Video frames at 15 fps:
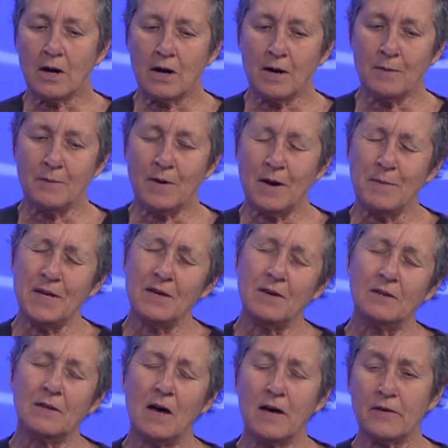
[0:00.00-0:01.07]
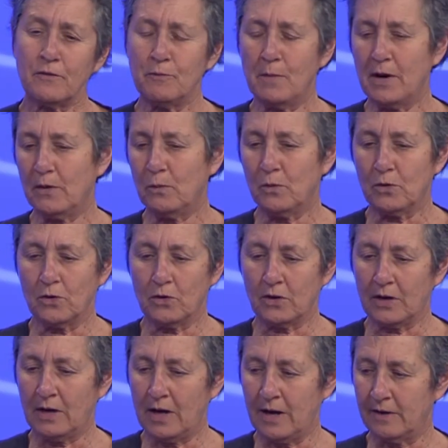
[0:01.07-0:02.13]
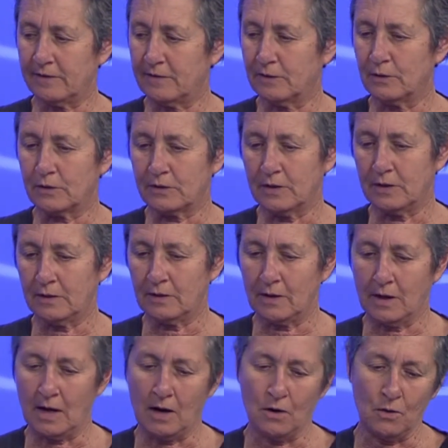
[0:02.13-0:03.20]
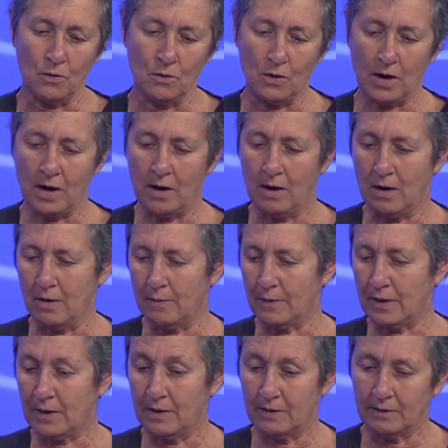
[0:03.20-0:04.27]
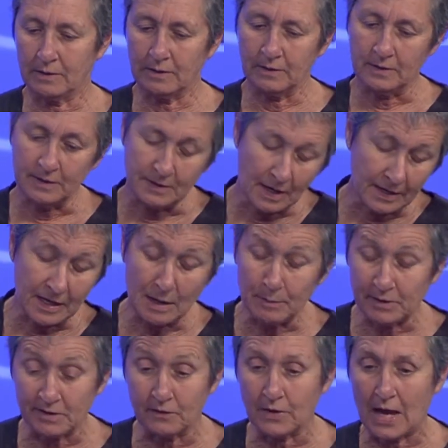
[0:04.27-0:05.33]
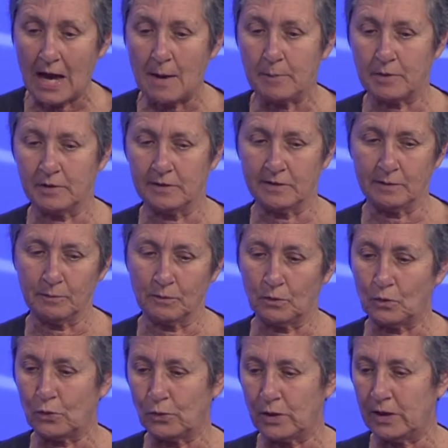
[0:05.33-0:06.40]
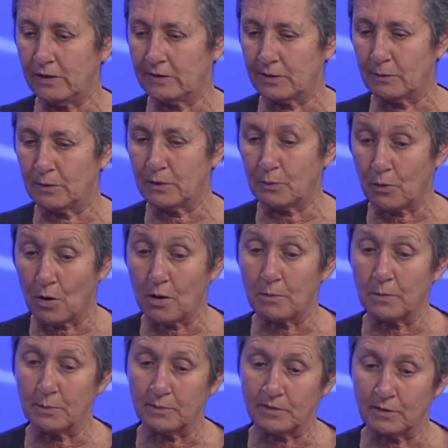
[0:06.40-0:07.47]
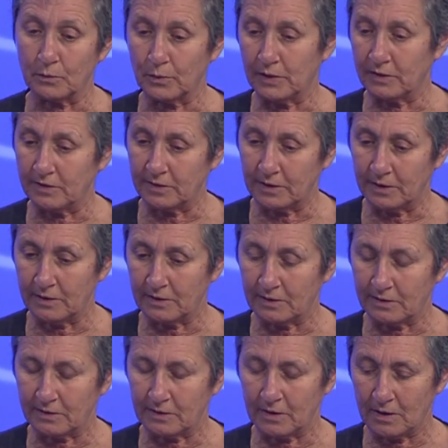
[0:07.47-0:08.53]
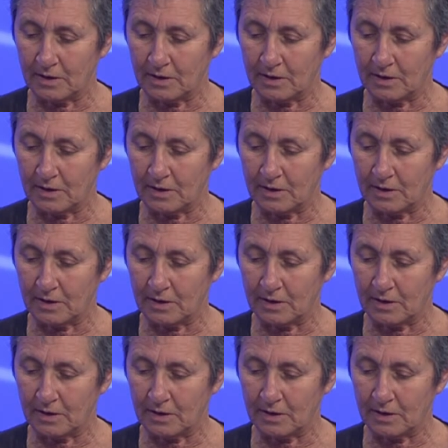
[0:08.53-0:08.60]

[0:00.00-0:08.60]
I mean, a lot of my work has looked at how the dynamics of capitalism create some of the problems that we see as